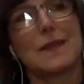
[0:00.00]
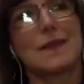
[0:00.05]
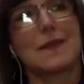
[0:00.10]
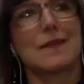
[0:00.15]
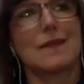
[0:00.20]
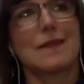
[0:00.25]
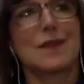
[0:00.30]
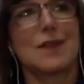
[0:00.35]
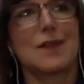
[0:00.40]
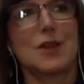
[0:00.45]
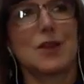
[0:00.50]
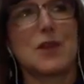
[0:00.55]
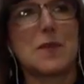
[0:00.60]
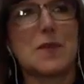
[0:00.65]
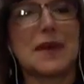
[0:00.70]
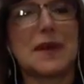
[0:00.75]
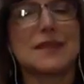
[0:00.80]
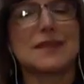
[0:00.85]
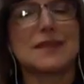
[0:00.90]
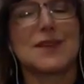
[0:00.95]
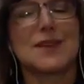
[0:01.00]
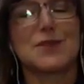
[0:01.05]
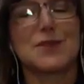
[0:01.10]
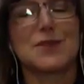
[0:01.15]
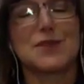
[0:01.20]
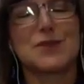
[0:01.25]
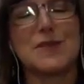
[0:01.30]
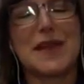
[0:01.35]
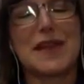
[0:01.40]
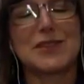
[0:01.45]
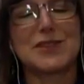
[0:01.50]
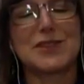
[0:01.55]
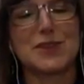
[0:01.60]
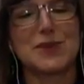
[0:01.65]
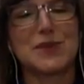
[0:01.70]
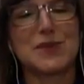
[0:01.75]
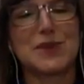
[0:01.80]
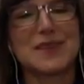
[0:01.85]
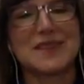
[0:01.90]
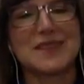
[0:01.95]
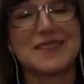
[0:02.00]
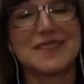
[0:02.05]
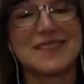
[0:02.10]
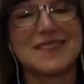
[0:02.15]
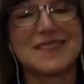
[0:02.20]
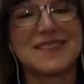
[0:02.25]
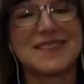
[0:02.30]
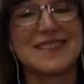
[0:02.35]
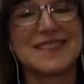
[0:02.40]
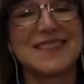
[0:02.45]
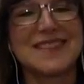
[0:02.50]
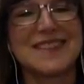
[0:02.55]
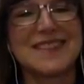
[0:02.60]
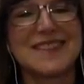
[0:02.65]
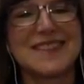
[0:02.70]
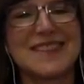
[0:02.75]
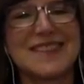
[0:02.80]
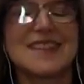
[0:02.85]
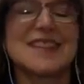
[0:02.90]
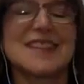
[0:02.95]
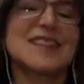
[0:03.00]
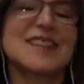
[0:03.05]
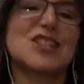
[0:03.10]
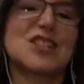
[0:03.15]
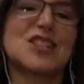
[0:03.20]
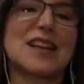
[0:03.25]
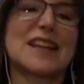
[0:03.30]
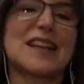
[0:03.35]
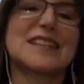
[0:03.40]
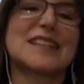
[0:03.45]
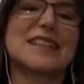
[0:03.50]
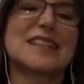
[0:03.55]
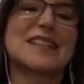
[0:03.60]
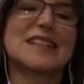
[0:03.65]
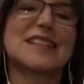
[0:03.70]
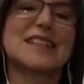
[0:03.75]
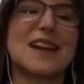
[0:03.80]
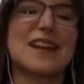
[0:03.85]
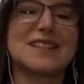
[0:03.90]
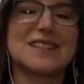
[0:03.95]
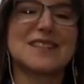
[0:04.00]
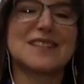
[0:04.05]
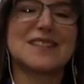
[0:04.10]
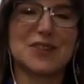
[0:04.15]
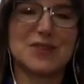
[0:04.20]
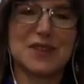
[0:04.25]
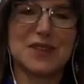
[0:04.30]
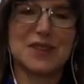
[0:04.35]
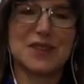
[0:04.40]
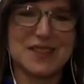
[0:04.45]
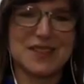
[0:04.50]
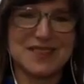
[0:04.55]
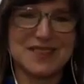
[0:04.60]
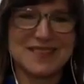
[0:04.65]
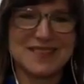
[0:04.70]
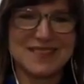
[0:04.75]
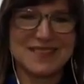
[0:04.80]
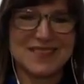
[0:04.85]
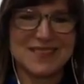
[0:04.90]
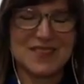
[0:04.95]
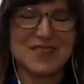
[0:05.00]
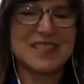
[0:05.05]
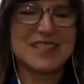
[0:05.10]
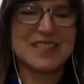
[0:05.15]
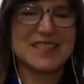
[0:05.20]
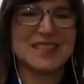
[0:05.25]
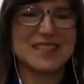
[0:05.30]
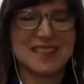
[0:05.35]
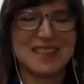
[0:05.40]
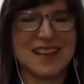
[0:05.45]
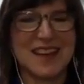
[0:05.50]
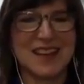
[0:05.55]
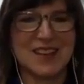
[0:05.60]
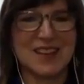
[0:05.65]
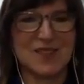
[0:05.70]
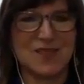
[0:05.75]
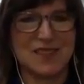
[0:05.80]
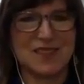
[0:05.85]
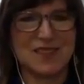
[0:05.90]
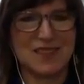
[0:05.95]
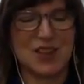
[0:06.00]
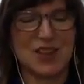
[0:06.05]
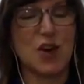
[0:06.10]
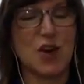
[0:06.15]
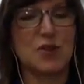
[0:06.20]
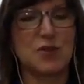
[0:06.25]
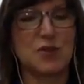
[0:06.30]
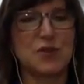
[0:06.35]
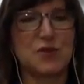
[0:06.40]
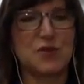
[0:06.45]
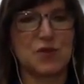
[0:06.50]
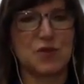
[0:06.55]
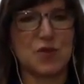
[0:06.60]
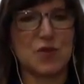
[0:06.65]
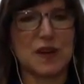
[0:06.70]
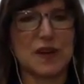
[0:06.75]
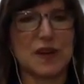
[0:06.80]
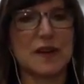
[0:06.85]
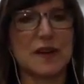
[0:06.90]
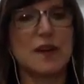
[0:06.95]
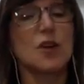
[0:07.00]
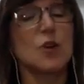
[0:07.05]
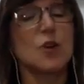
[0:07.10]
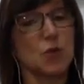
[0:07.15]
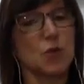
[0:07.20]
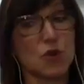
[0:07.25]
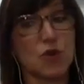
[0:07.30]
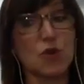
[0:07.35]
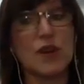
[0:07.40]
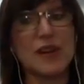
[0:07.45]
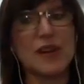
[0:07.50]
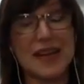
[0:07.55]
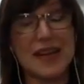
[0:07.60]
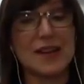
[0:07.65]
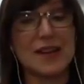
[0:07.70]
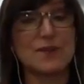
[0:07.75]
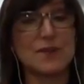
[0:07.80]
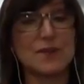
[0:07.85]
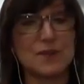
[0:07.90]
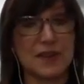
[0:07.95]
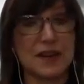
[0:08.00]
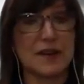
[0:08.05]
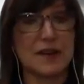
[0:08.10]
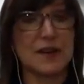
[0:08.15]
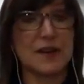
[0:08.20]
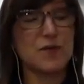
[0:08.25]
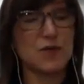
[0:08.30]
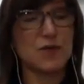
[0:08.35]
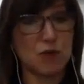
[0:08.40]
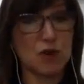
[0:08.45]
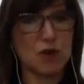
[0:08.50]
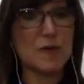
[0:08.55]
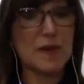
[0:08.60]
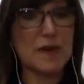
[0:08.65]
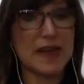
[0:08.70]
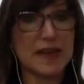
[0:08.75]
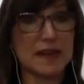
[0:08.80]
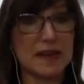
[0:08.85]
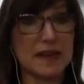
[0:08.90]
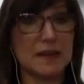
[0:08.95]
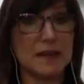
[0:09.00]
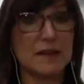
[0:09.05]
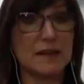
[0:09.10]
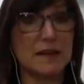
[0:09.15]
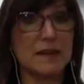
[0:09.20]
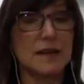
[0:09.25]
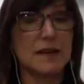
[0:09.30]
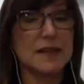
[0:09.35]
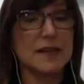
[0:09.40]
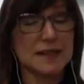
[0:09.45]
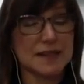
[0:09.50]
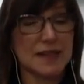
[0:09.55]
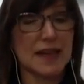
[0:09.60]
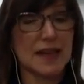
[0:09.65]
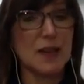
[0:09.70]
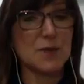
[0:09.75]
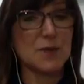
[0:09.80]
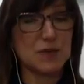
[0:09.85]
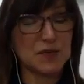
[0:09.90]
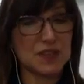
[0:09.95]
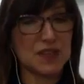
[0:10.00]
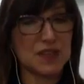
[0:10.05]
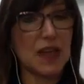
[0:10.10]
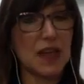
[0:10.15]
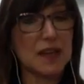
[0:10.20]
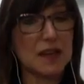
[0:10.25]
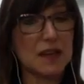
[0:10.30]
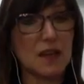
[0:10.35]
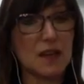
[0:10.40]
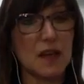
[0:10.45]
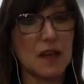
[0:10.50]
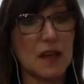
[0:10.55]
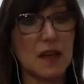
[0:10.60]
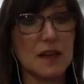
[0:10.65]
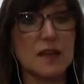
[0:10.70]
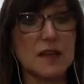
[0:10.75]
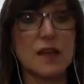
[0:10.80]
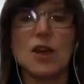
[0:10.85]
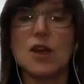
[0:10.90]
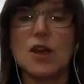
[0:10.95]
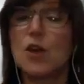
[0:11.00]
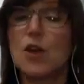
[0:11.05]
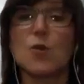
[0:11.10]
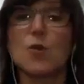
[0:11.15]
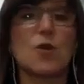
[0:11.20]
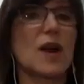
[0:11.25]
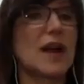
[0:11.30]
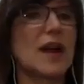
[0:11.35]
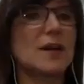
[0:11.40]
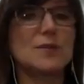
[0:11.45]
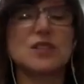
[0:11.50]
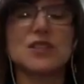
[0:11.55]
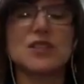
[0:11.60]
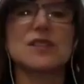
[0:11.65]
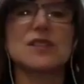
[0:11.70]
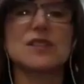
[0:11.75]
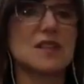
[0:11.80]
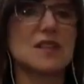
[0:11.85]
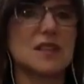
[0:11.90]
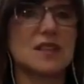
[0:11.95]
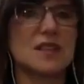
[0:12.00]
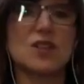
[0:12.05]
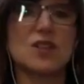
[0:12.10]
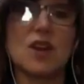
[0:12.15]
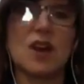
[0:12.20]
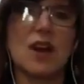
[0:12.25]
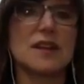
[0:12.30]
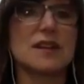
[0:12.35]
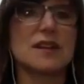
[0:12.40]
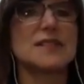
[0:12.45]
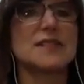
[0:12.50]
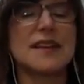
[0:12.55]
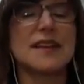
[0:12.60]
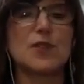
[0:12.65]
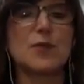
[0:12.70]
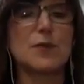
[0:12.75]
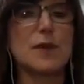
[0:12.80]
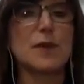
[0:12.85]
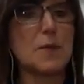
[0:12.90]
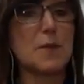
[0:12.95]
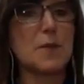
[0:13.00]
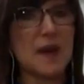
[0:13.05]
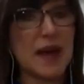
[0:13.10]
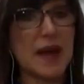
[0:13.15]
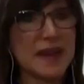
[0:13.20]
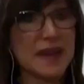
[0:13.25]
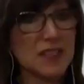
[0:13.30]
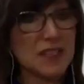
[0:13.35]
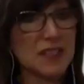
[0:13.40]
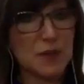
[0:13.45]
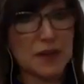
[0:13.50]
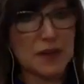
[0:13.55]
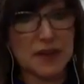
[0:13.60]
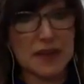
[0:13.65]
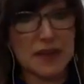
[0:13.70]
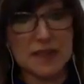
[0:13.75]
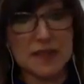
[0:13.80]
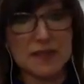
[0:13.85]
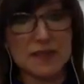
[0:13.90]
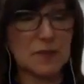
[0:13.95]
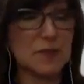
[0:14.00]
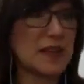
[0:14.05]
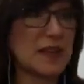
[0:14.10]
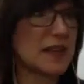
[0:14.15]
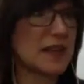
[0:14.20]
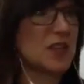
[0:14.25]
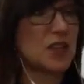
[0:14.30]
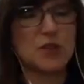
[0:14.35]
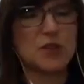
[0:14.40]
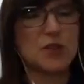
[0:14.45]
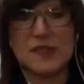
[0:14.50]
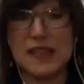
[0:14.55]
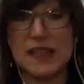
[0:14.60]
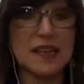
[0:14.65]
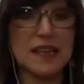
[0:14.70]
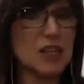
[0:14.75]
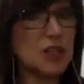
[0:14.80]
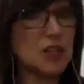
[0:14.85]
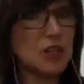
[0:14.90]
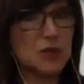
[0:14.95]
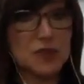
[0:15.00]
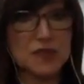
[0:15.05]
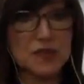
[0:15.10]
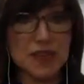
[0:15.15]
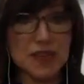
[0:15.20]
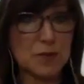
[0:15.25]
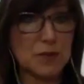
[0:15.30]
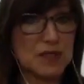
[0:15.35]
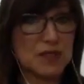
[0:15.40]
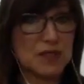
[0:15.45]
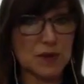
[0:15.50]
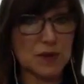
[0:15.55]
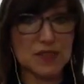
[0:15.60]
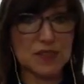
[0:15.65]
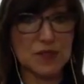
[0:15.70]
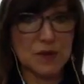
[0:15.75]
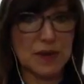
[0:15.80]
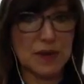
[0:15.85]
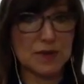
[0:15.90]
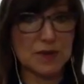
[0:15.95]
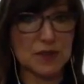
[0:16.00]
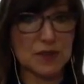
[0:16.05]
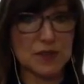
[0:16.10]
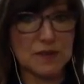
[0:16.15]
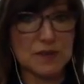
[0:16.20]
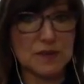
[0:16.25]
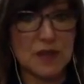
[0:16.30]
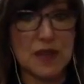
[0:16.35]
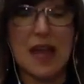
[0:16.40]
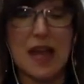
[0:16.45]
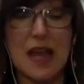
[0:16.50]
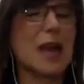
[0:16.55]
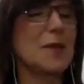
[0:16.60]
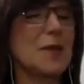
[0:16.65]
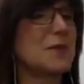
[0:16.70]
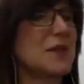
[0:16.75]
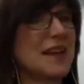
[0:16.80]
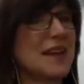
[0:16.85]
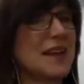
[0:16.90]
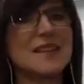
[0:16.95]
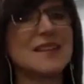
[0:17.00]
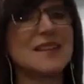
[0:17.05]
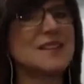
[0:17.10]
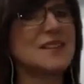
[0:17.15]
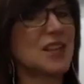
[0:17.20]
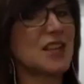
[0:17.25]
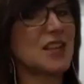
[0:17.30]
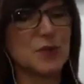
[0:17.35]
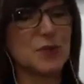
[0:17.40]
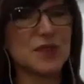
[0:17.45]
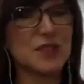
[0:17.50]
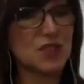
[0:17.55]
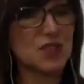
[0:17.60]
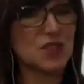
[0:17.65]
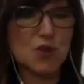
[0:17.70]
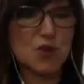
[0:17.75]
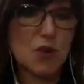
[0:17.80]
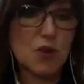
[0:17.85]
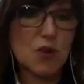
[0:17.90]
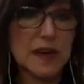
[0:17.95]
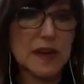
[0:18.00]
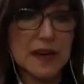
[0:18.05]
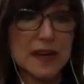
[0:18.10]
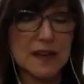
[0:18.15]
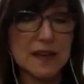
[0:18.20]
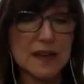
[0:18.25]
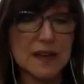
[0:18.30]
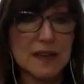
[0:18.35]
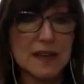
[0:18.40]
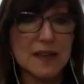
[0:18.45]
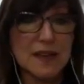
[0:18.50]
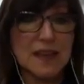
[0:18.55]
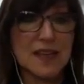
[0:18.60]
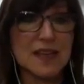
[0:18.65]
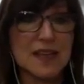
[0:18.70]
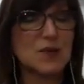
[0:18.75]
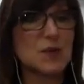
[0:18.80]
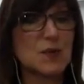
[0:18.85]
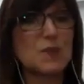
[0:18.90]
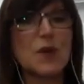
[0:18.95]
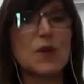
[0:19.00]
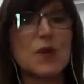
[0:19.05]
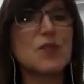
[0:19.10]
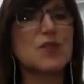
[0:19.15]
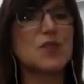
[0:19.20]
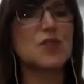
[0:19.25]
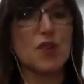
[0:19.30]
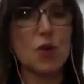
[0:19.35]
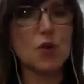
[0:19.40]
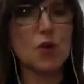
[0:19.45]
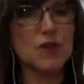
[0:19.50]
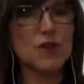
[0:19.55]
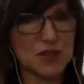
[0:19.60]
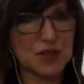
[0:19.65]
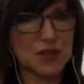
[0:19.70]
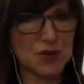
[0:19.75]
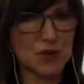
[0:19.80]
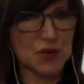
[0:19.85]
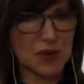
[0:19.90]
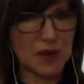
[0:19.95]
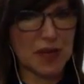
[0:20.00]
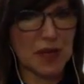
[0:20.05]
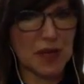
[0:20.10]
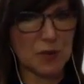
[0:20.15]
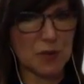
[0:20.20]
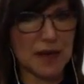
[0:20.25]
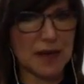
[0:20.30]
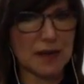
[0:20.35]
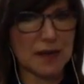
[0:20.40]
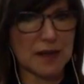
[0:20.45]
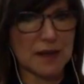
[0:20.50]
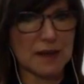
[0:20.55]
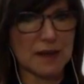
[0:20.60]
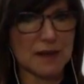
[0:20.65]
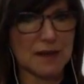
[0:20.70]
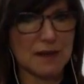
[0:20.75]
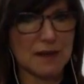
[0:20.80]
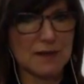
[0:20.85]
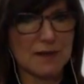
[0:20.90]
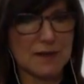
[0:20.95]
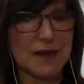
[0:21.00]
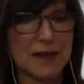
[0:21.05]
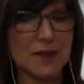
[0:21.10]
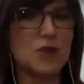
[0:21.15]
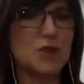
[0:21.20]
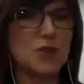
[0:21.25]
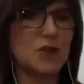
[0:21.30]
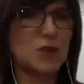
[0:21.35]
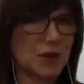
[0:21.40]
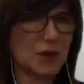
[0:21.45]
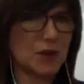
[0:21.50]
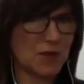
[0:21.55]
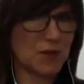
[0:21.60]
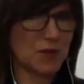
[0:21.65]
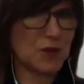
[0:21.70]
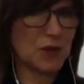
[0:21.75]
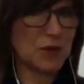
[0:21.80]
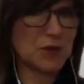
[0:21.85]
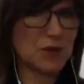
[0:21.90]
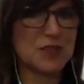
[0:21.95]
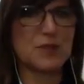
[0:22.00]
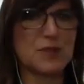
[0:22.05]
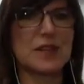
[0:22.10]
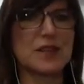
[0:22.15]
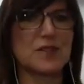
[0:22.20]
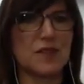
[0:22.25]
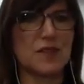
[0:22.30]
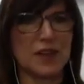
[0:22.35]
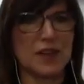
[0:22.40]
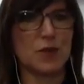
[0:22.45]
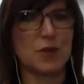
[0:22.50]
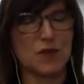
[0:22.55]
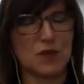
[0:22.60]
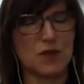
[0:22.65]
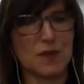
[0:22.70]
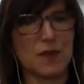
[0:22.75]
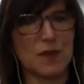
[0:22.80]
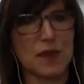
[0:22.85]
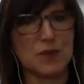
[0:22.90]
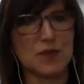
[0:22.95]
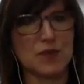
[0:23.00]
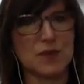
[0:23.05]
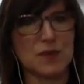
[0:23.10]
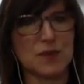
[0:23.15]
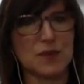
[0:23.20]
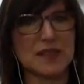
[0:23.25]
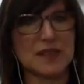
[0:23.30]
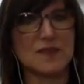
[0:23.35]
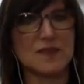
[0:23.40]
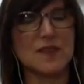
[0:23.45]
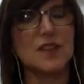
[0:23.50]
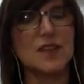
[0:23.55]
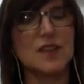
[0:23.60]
they might say those magic words, Alicia, I'd like to have a dialogue with you, which is kind of code for, we're going to have a very formatted type of dialogue where I'm just going to talk and tell you about my experience. I'm not going to use any you statements whatsoever. I'm not going to tell you a story, because we both know the story already, right? You know it from your perspective. I know it from my perspective.